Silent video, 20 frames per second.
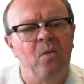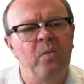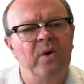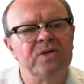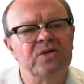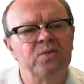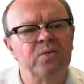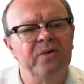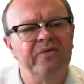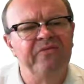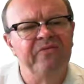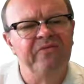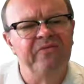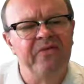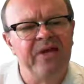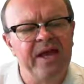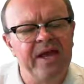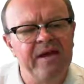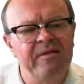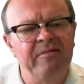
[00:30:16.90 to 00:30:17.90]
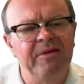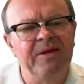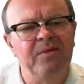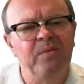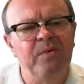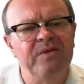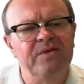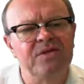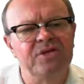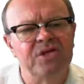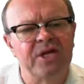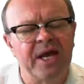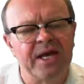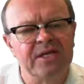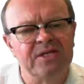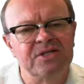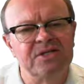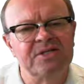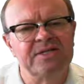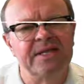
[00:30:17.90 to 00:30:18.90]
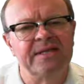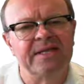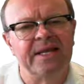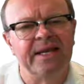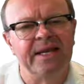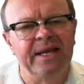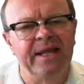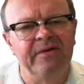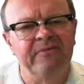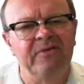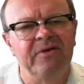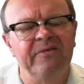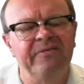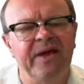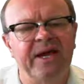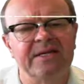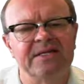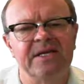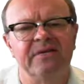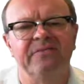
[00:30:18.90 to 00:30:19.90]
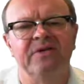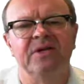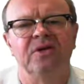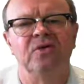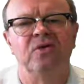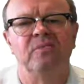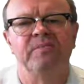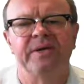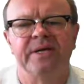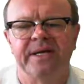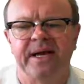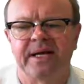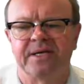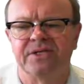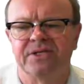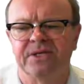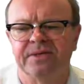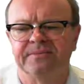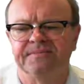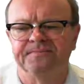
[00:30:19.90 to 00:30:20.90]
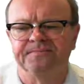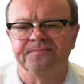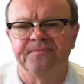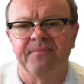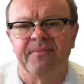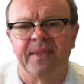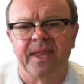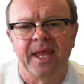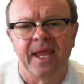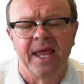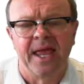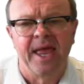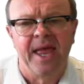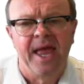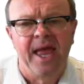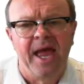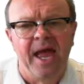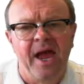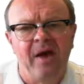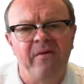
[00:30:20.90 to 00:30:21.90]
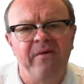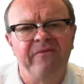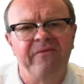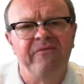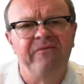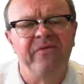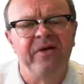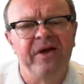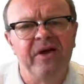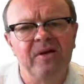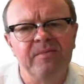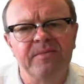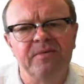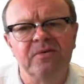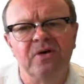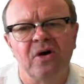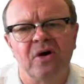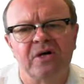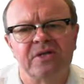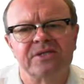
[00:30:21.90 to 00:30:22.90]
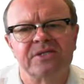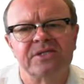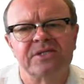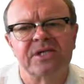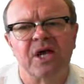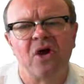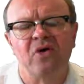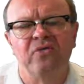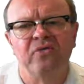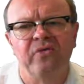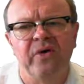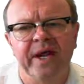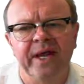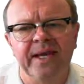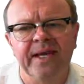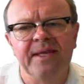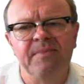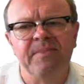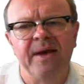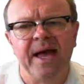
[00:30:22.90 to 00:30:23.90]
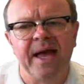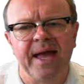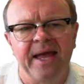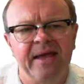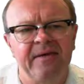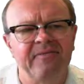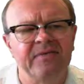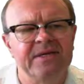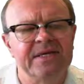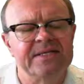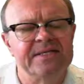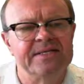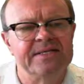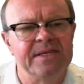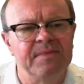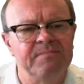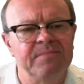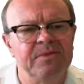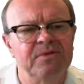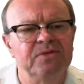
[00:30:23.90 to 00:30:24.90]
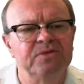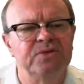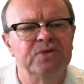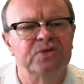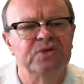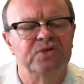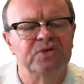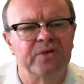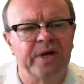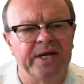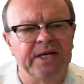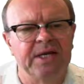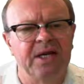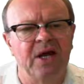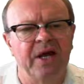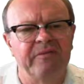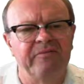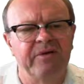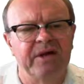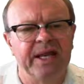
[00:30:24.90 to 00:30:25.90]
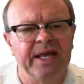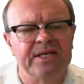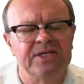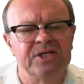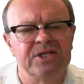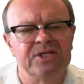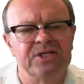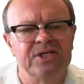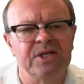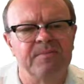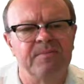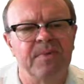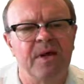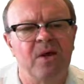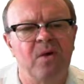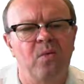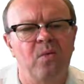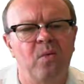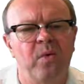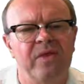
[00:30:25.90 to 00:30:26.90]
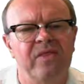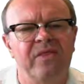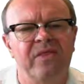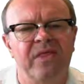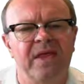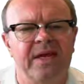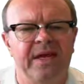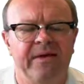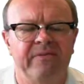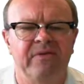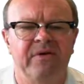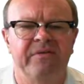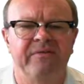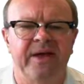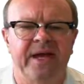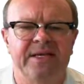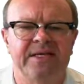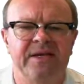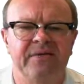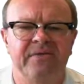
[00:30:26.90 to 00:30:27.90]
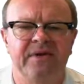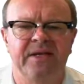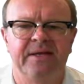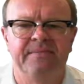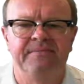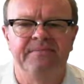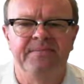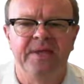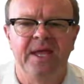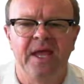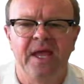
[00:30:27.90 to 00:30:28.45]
which would vary with changes in the level of activity or production. However, variable costs rarely behave in a simple straight line relationship with the level of activity.